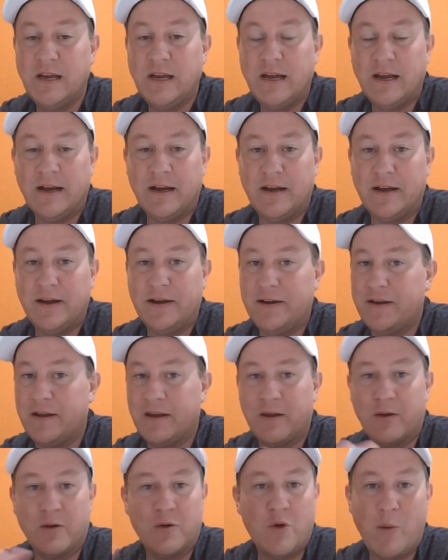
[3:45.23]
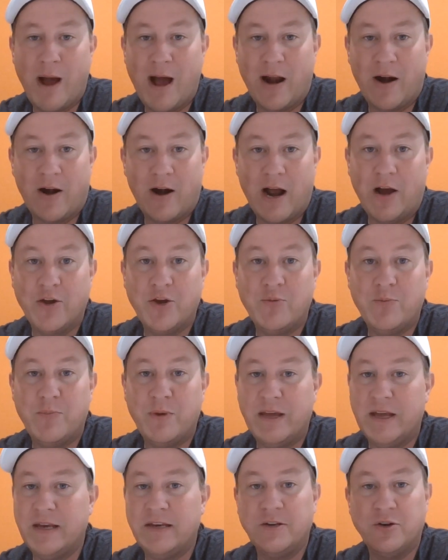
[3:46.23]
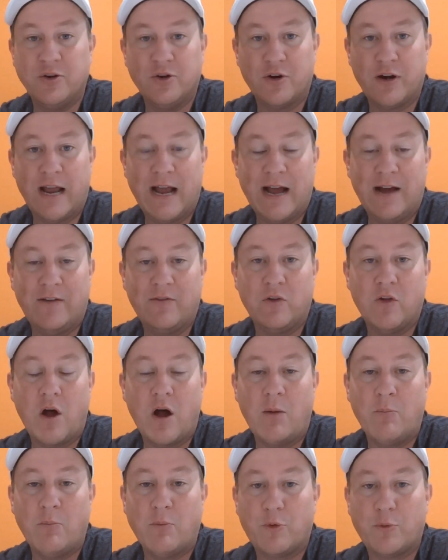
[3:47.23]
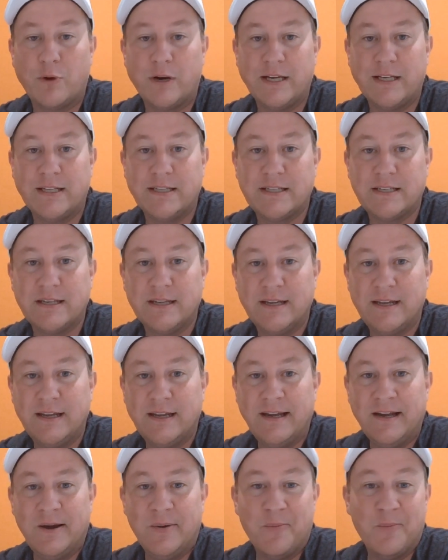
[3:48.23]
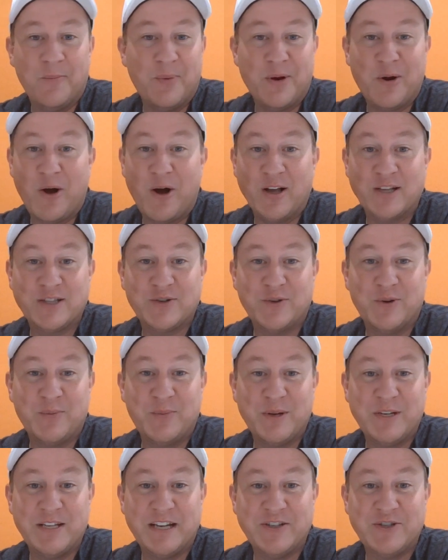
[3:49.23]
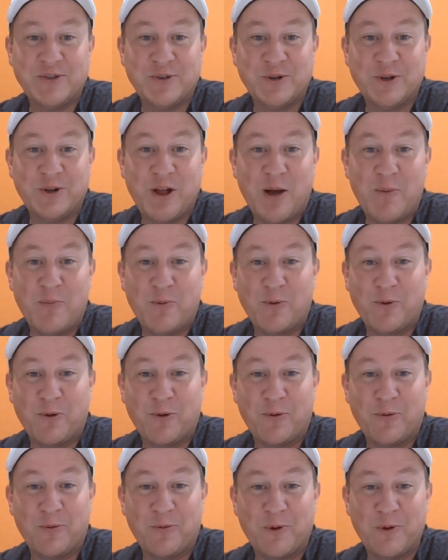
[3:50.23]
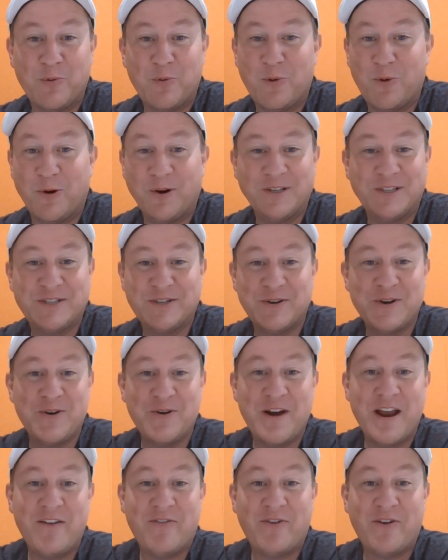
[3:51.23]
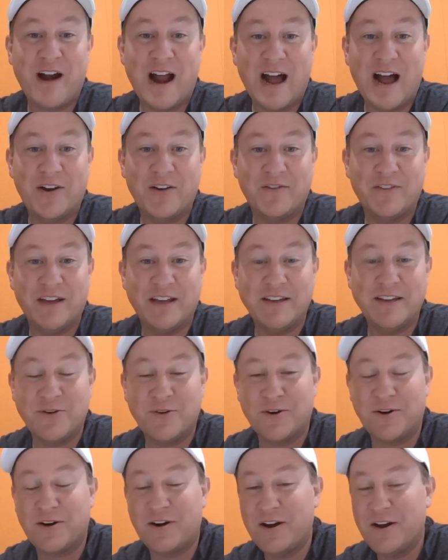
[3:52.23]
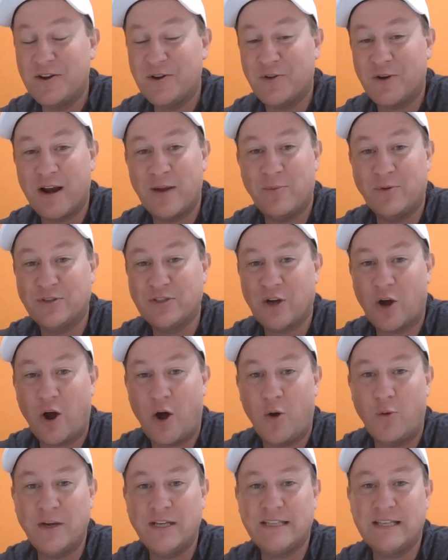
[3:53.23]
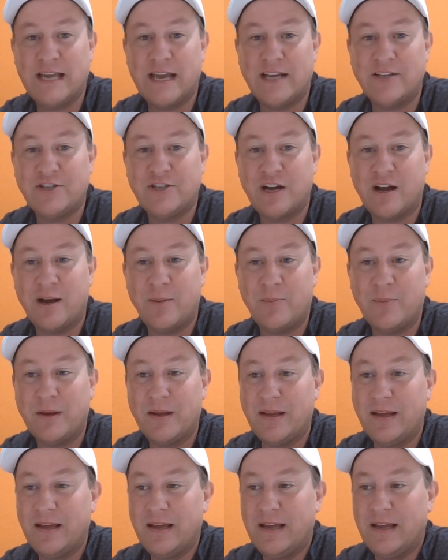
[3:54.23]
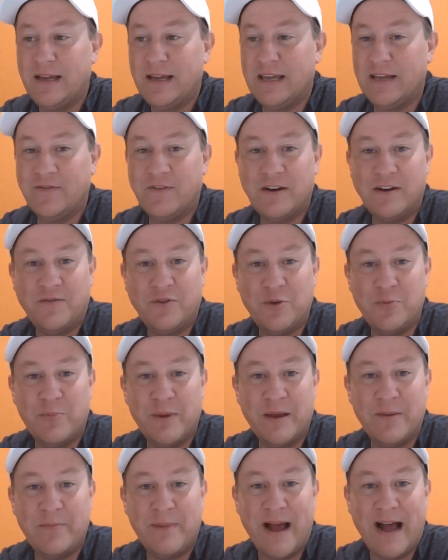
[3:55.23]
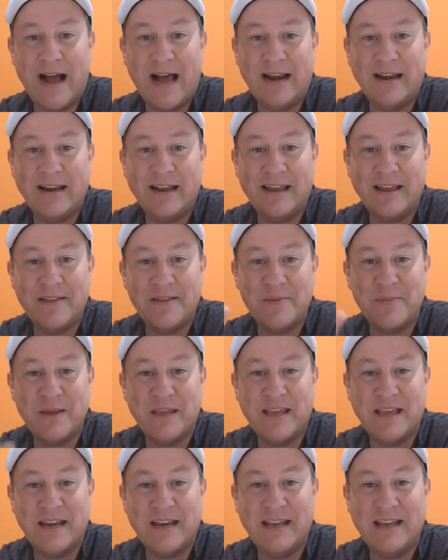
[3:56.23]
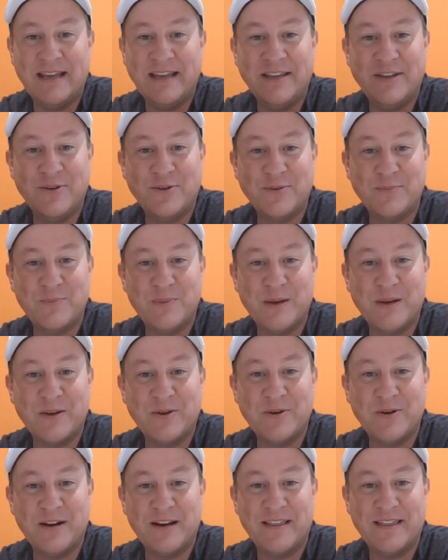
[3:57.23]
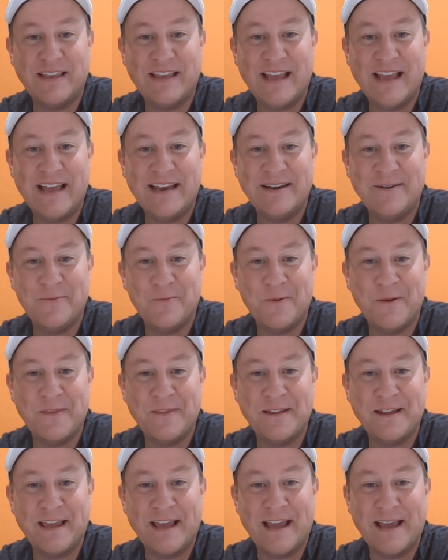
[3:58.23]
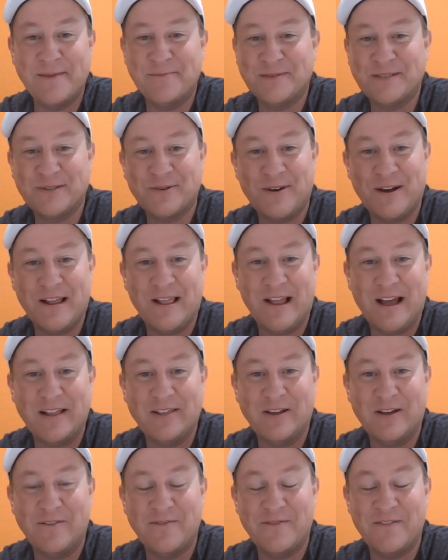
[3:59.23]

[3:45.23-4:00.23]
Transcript: No matter how you bid, you're going to have a lot more risk, but also a potential a lot more reward. So you're never out of it. You're able to always catch up. Even if you bid bad at the beginning, you can bid good at the end and win the game. So I love